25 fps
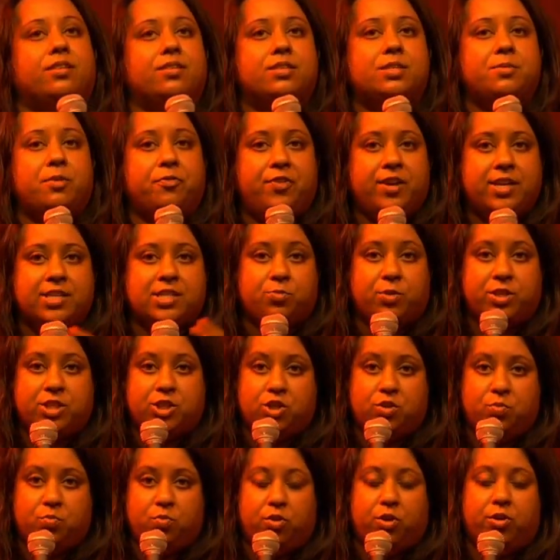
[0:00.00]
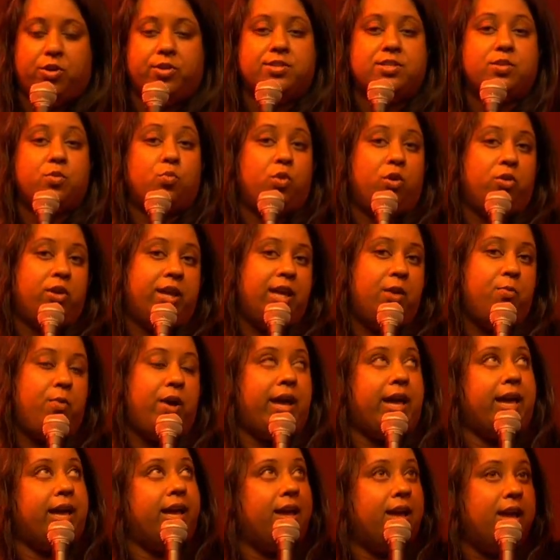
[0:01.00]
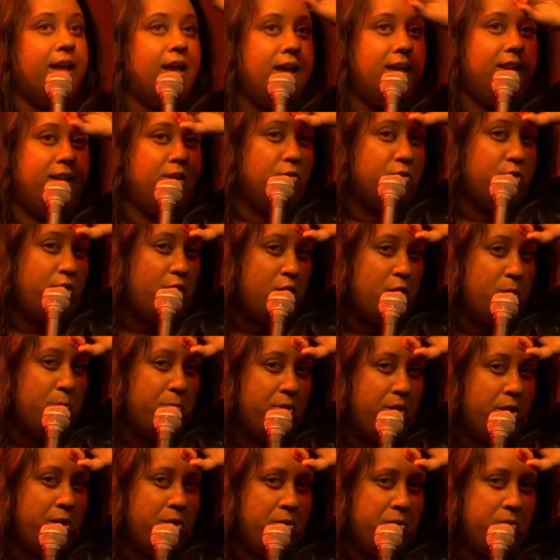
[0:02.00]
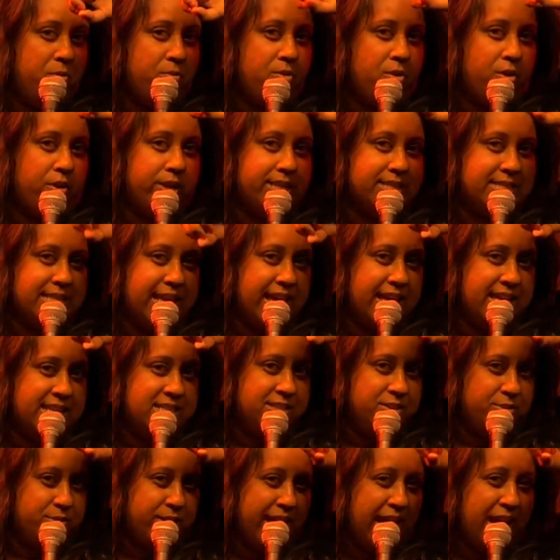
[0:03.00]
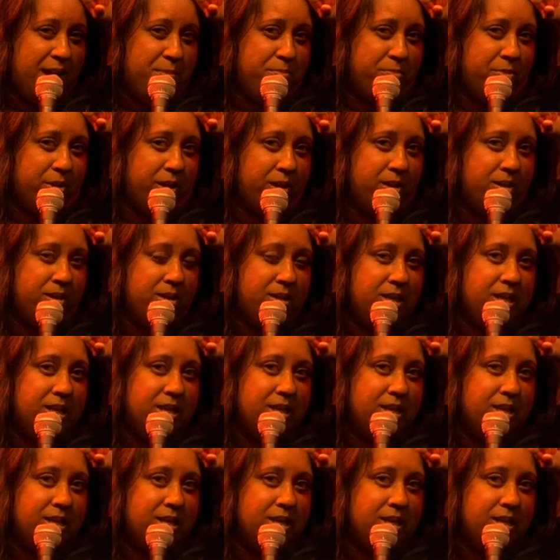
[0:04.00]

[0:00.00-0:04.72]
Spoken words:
So my first question was, will he wear a little GoPro on his head, a little camera?